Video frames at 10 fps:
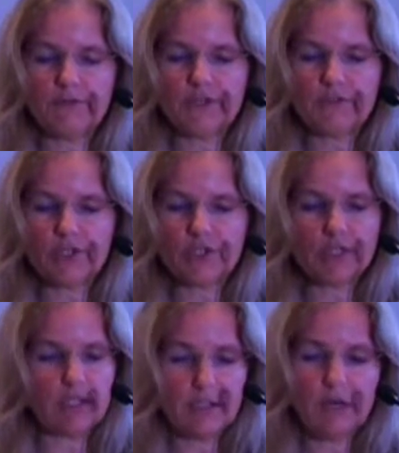
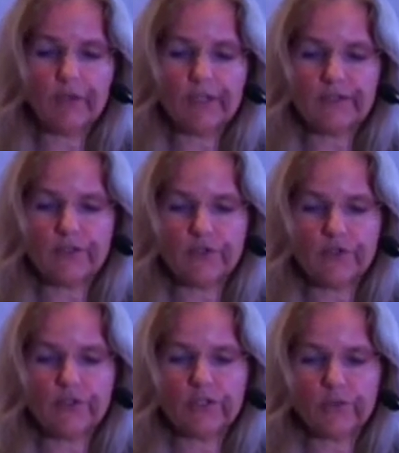dysfunction, and in our
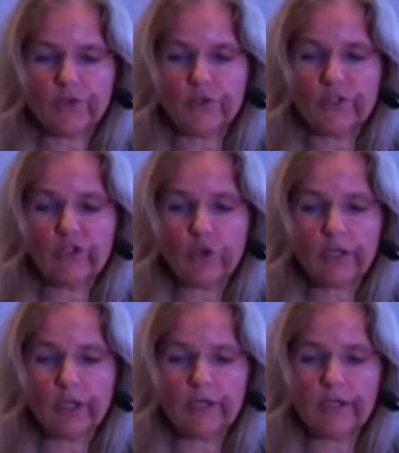institution it was shown in
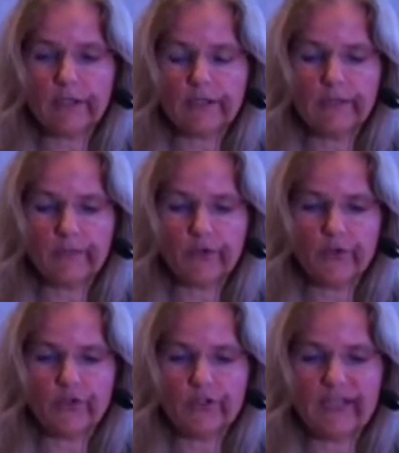non-cardiac
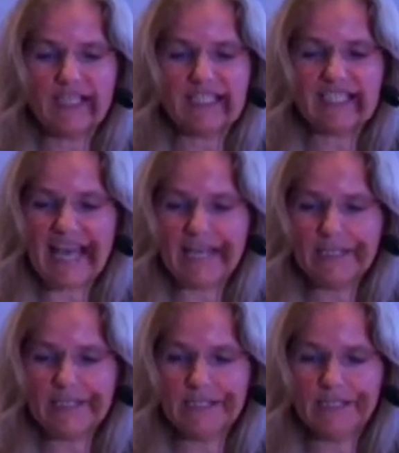surgery that it
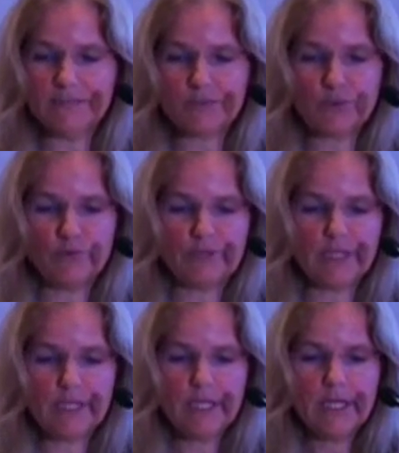can indeed improve
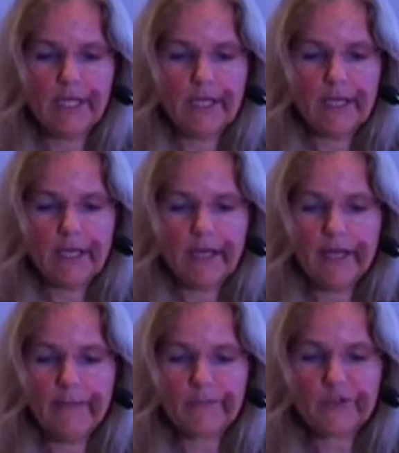it.
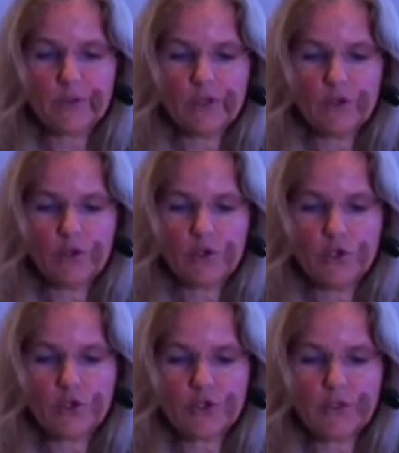So in
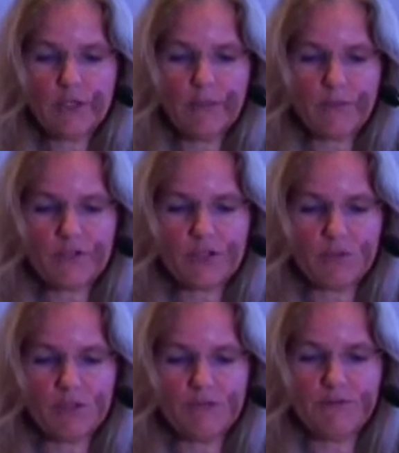conclusion,
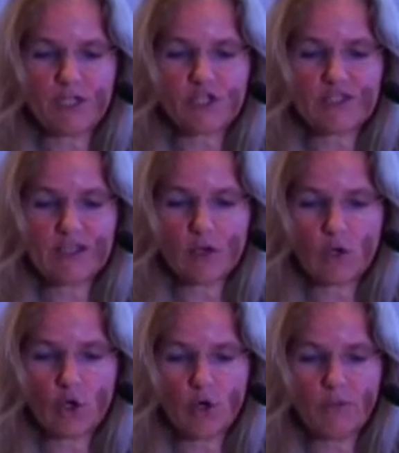cerebral infarctions are
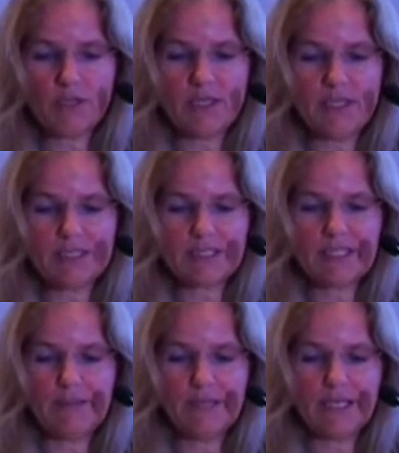commonly
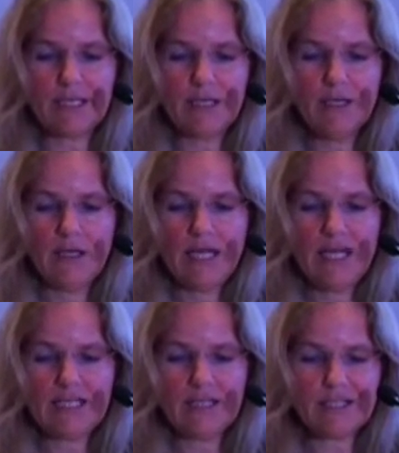ischemic
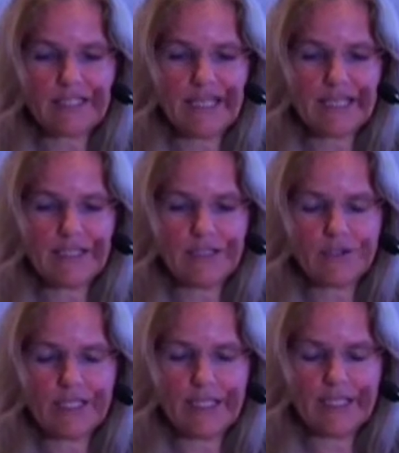and are
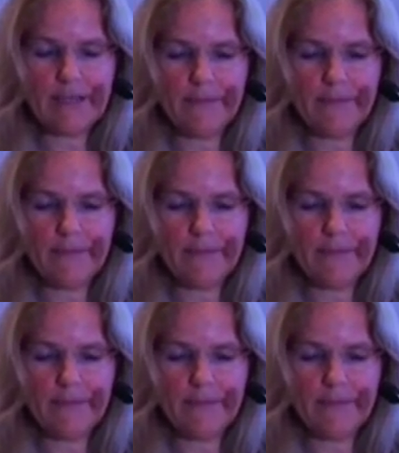secondary